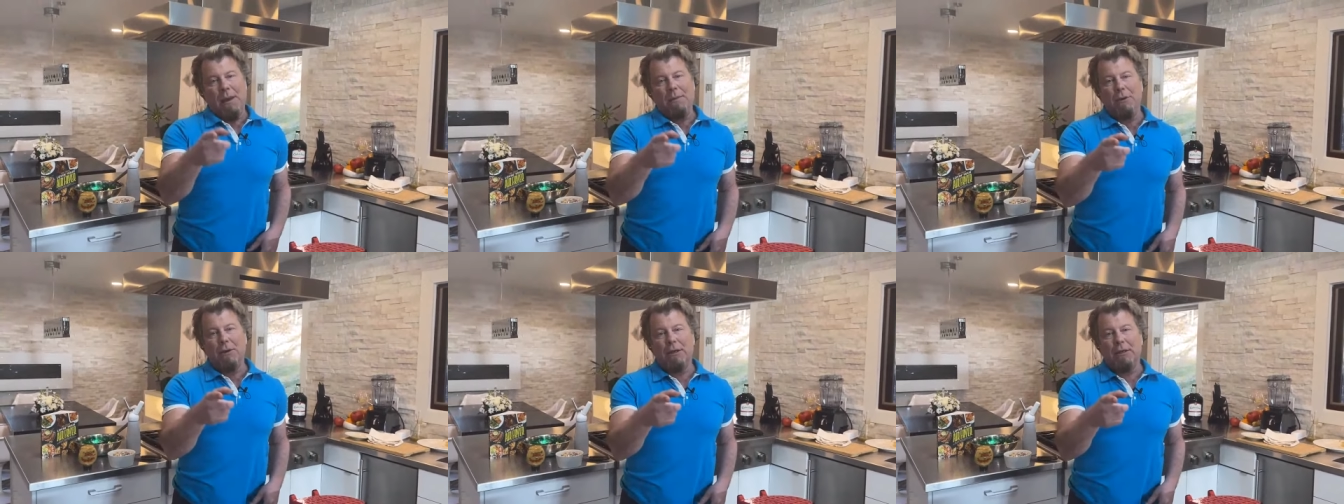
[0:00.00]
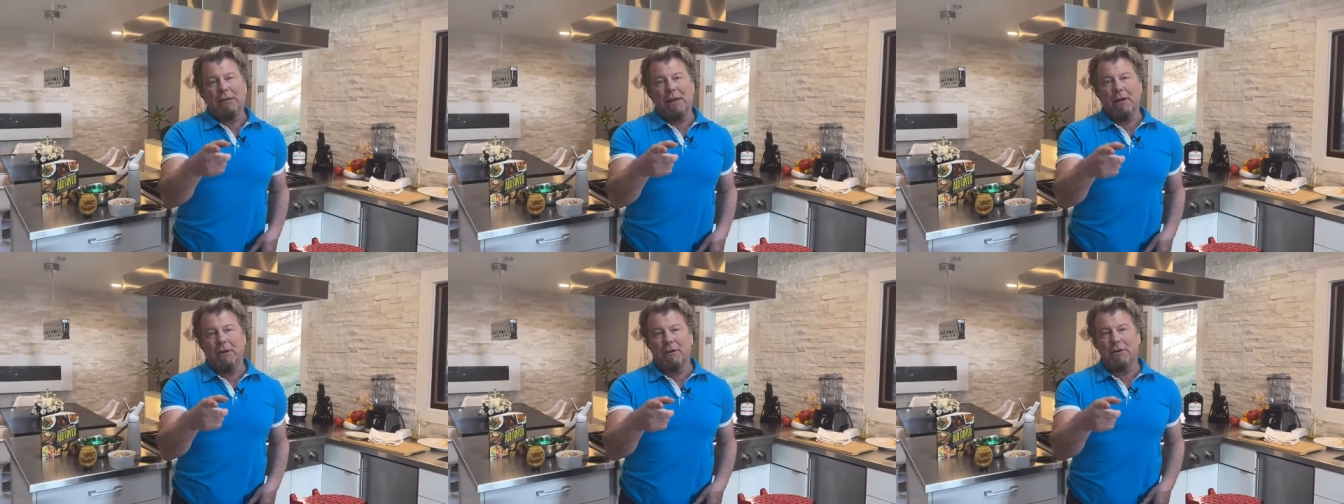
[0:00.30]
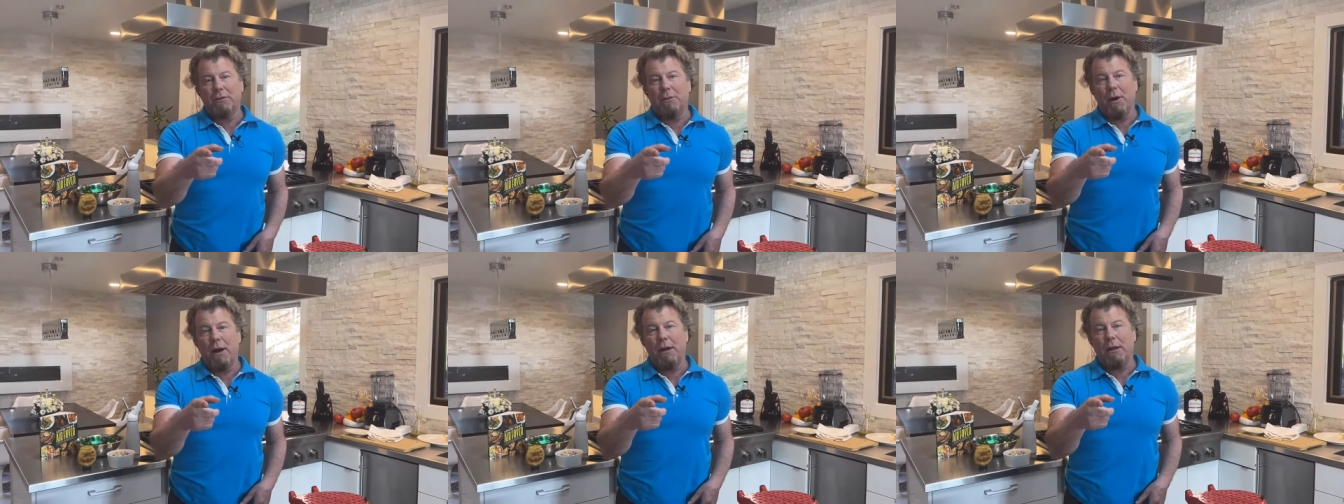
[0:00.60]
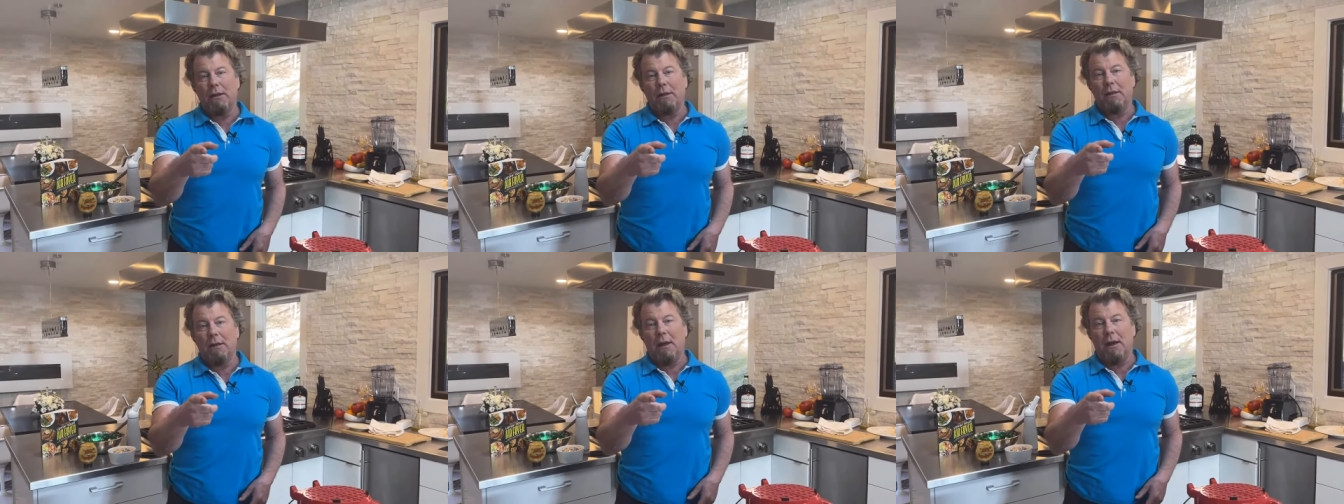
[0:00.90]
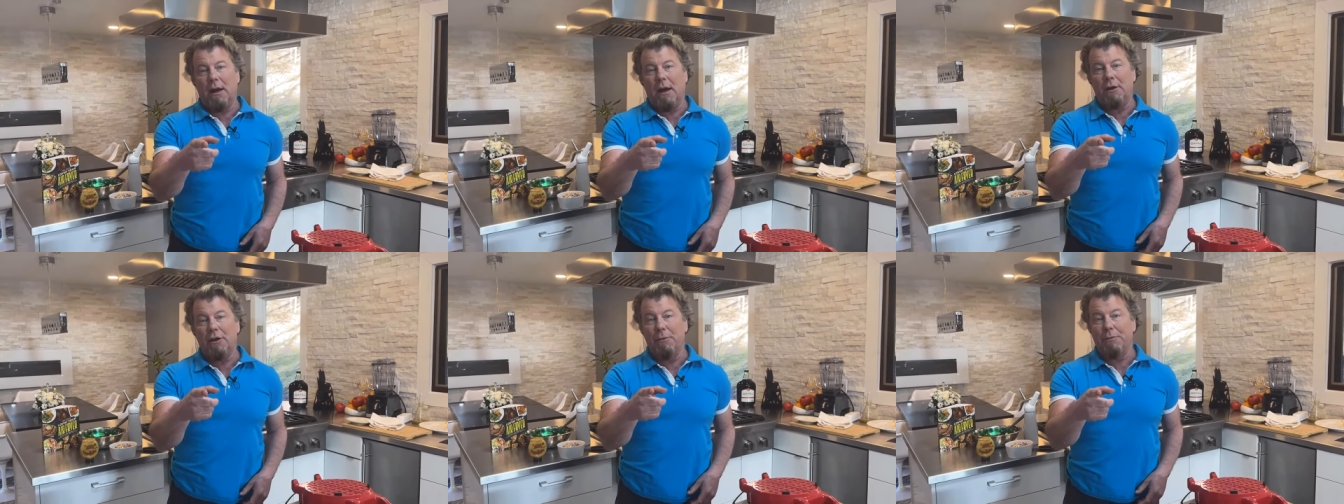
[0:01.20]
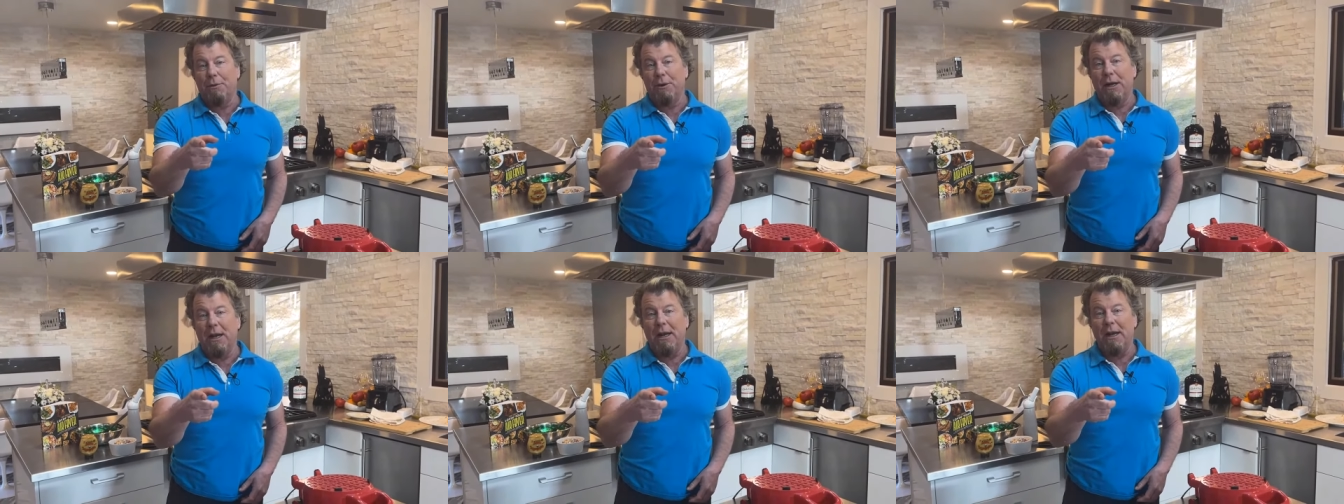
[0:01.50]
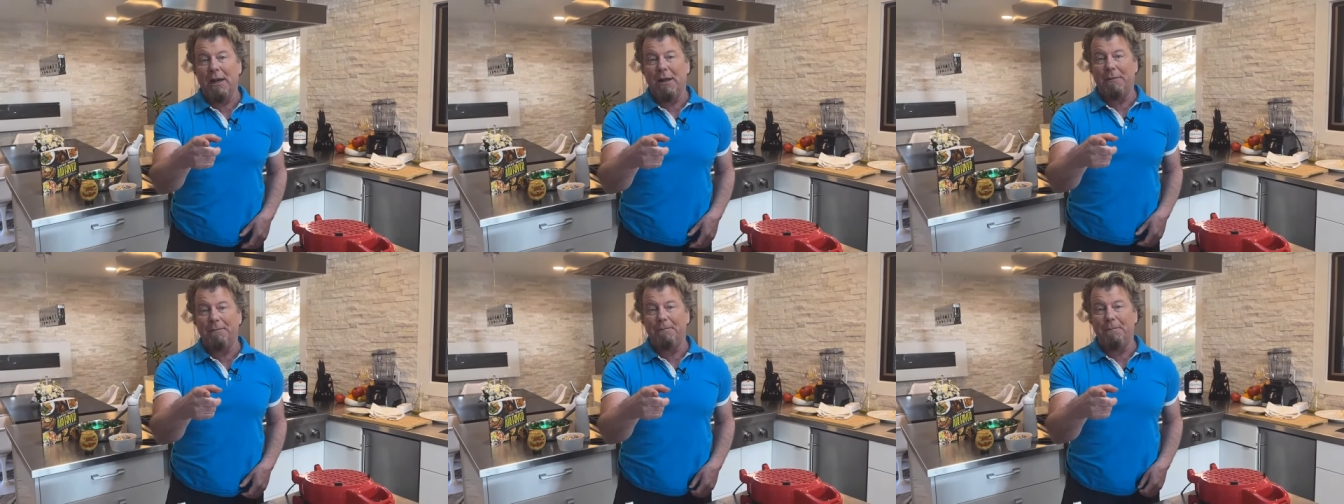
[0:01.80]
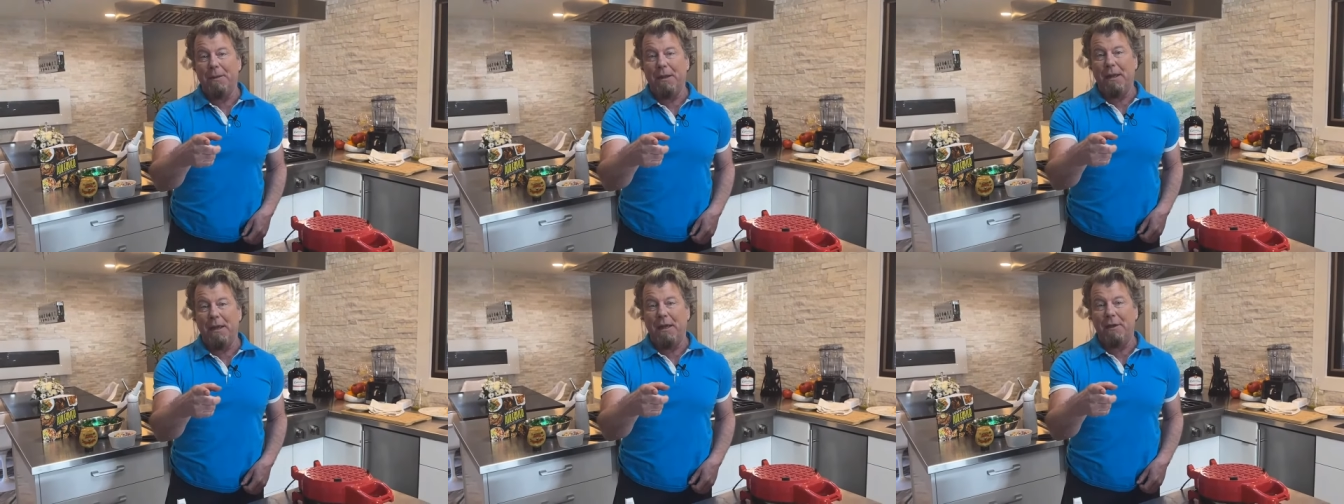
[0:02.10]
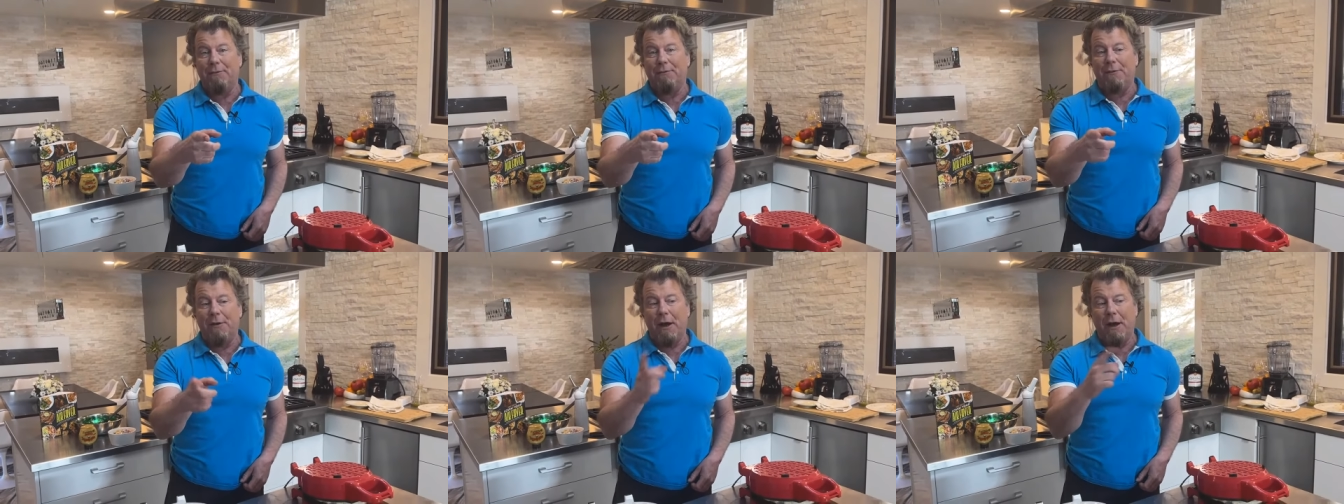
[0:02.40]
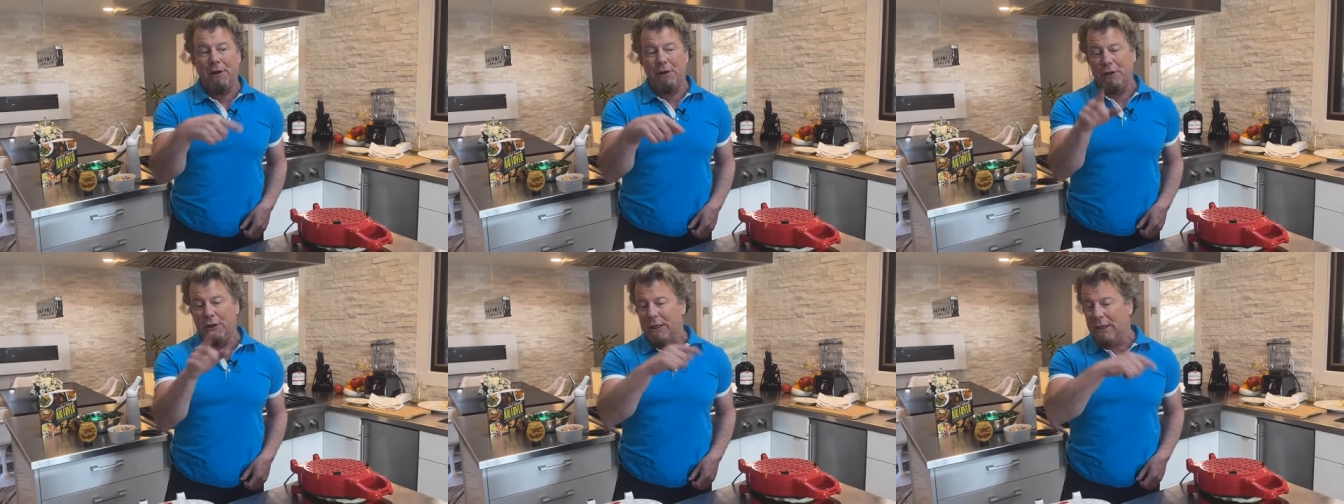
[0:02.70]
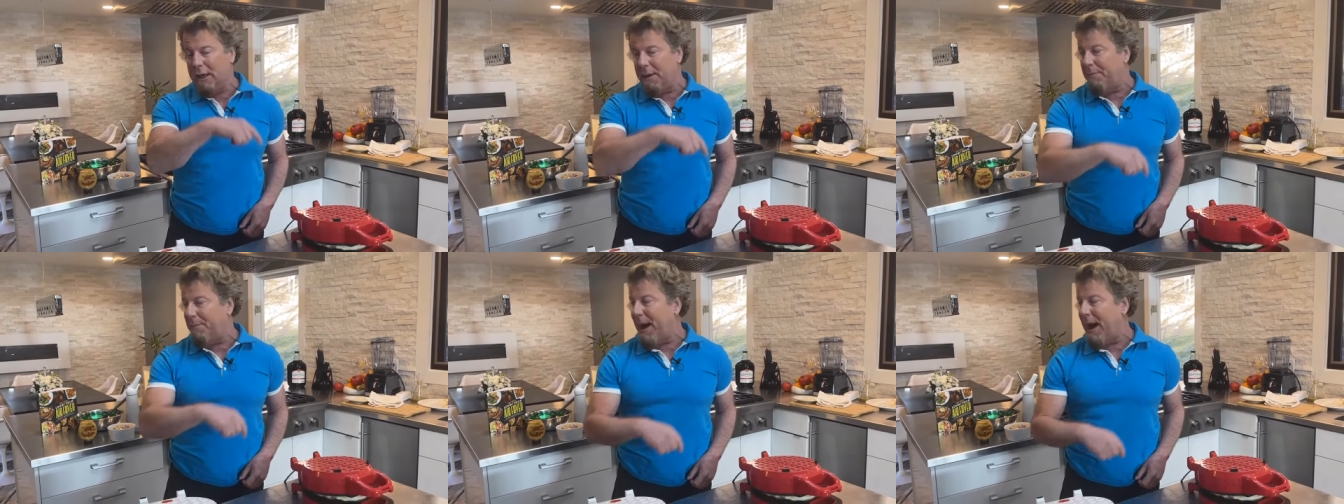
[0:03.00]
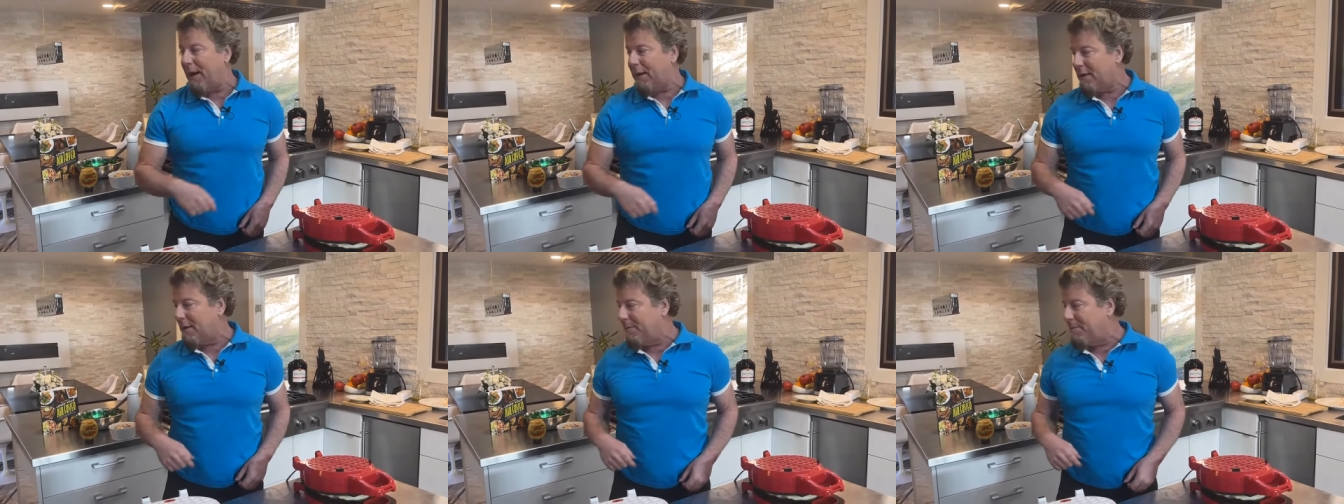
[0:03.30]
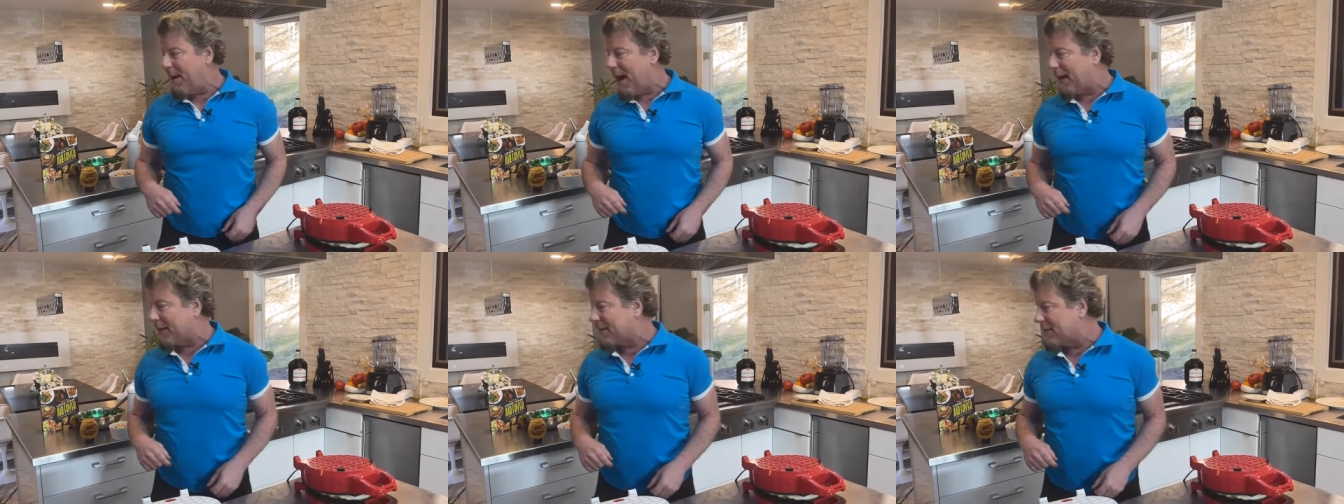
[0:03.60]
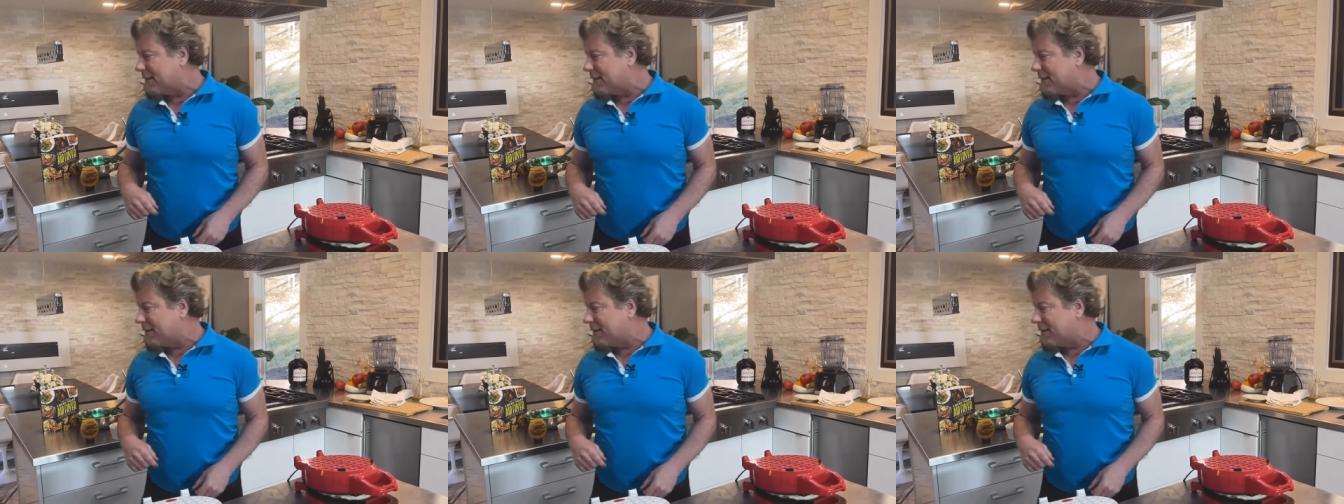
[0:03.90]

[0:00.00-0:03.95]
Maybe you could tell us what uh, you put in it. If uh, you can get back and